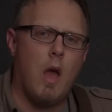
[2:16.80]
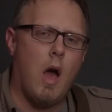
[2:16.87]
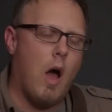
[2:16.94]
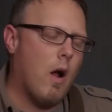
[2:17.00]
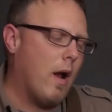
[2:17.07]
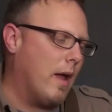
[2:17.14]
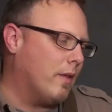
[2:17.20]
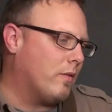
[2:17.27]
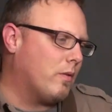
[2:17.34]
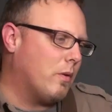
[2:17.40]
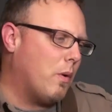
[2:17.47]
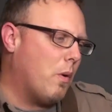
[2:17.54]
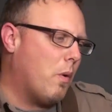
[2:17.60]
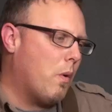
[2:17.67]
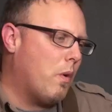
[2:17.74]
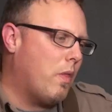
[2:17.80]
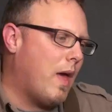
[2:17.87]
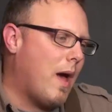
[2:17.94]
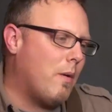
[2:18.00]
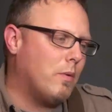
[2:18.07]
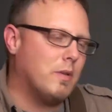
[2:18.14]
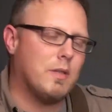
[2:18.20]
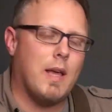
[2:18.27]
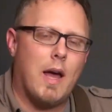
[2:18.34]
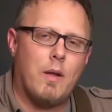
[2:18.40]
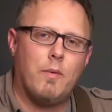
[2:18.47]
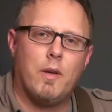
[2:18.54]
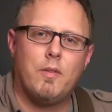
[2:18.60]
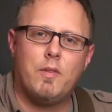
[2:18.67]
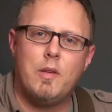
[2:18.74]
All right, so that was God
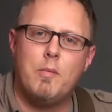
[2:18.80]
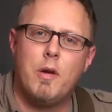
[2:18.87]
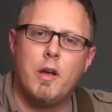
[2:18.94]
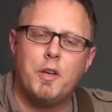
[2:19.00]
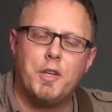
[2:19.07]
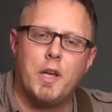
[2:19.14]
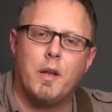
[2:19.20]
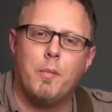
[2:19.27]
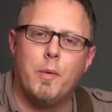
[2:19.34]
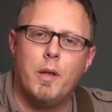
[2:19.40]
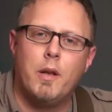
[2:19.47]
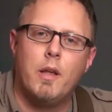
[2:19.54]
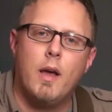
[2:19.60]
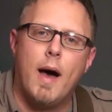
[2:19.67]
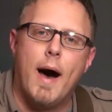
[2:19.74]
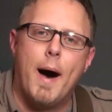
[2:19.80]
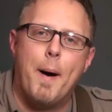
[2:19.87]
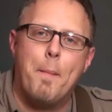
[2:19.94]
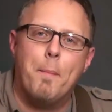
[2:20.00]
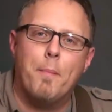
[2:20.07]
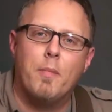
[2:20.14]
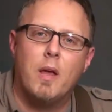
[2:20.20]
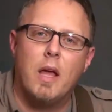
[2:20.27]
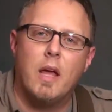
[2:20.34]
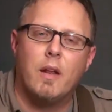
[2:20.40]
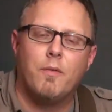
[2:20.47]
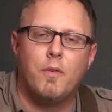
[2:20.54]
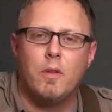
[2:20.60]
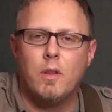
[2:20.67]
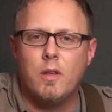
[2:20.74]
Rest Ye Merry Gentlemen. And
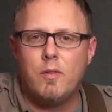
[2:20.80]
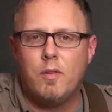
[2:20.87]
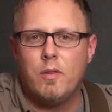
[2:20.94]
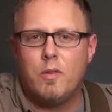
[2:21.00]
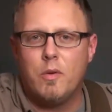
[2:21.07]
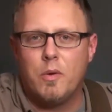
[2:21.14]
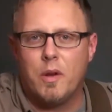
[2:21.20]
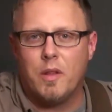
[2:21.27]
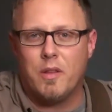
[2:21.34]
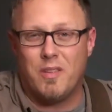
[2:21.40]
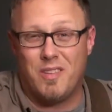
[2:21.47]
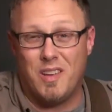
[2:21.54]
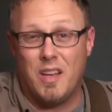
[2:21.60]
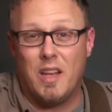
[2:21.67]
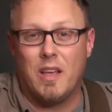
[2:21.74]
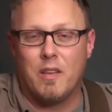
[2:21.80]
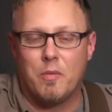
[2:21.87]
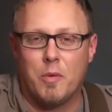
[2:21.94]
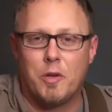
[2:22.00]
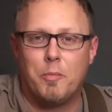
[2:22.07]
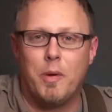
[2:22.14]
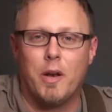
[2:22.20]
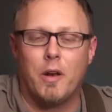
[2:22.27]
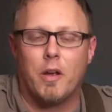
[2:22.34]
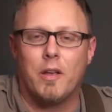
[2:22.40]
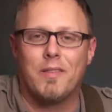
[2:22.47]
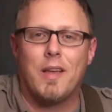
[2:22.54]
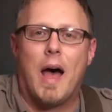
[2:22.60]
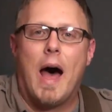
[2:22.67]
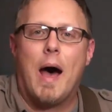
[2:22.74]
if you listen to it on the CD, it's much better
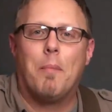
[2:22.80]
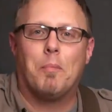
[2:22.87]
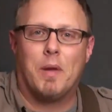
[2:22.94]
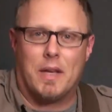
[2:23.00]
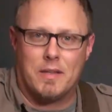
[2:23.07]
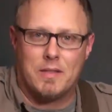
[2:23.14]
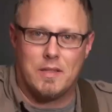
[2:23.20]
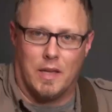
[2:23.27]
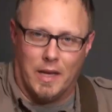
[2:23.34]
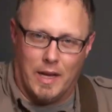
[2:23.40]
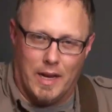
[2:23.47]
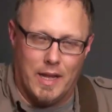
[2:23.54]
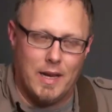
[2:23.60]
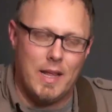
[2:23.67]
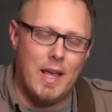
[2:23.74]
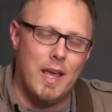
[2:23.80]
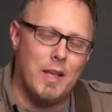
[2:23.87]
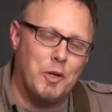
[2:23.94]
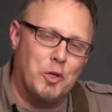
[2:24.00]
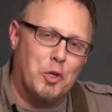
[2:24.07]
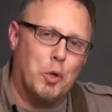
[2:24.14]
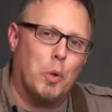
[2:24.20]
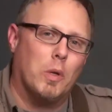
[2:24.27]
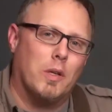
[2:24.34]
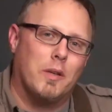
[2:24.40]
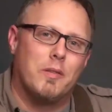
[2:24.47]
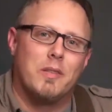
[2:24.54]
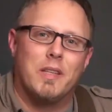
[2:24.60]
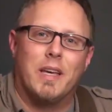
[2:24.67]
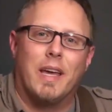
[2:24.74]
because I'm not singing it. Joel
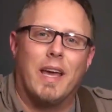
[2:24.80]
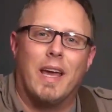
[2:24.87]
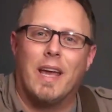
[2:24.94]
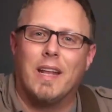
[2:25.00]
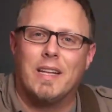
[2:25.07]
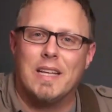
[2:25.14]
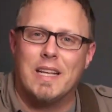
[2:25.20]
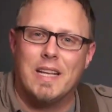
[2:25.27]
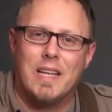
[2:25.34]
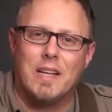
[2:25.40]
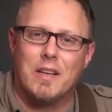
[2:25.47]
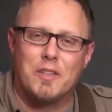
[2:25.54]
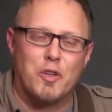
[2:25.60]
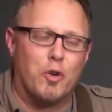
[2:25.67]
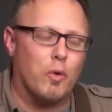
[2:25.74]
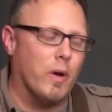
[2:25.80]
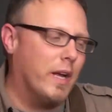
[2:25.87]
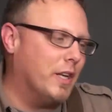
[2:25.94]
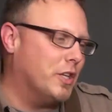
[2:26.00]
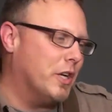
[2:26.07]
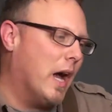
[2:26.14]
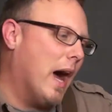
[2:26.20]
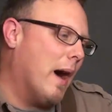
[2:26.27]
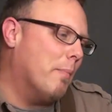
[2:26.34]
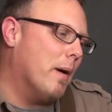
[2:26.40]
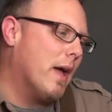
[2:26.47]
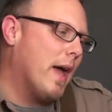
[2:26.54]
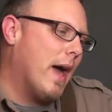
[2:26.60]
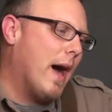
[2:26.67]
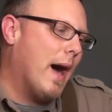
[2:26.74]
is singing it, and he does a great job.
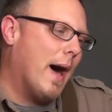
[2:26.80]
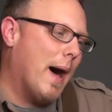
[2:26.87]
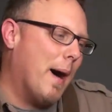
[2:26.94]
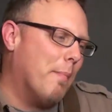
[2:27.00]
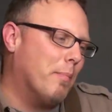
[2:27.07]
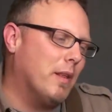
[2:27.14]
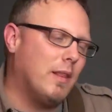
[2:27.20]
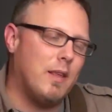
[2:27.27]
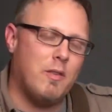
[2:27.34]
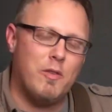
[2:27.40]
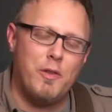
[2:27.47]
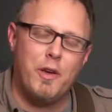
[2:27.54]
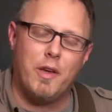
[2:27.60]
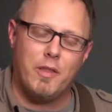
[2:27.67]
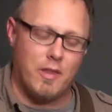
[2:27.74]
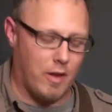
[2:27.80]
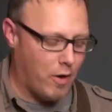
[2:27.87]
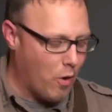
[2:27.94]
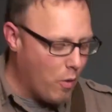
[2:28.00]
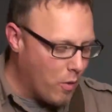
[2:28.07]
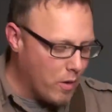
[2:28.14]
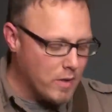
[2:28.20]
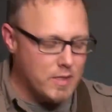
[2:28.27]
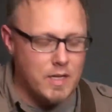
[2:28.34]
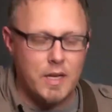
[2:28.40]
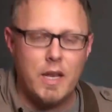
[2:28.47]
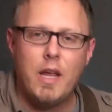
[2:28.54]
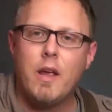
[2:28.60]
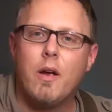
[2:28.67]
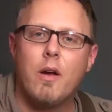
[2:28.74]
But let's look at the chords in
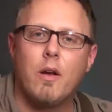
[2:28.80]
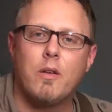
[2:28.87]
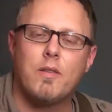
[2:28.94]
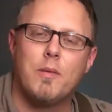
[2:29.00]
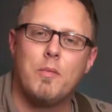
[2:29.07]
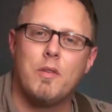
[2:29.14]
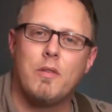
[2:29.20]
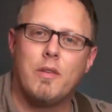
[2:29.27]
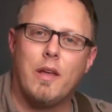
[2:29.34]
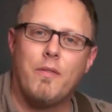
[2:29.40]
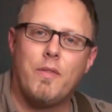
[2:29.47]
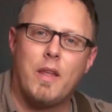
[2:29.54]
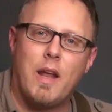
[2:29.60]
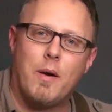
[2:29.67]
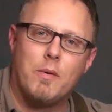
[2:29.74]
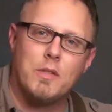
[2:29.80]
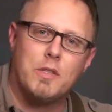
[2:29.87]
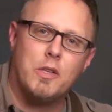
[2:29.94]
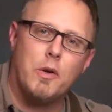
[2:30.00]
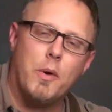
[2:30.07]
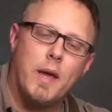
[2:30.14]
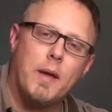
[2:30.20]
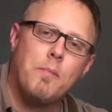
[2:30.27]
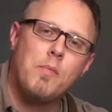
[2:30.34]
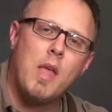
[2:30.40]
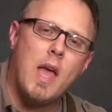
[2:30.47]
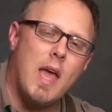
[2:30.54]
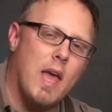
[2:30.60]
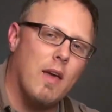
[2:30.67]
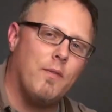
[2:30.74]
here and some of the stuff that I was doing.
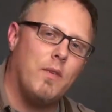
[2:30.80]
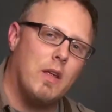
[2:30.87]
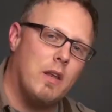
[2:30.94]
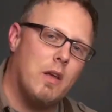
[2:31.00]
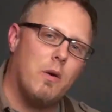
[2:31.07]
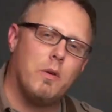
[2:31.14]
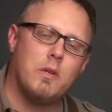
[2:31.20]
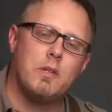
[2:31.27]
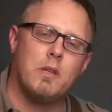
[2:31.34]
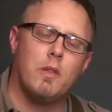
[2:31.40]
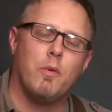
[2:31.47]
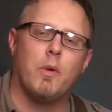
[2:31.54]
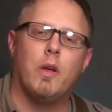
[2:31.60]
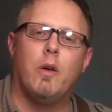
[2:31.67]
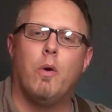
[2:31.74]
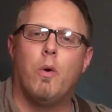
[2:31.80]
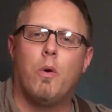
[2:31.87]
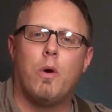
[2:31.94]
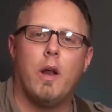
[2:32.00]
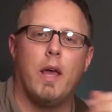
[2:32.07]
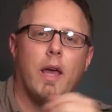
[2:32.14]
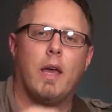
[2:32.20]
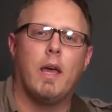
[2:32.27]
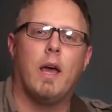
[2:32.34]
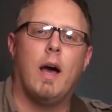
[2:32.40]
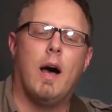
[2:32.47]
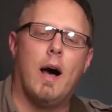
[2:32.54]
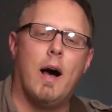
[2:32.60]
If you notice on the recording,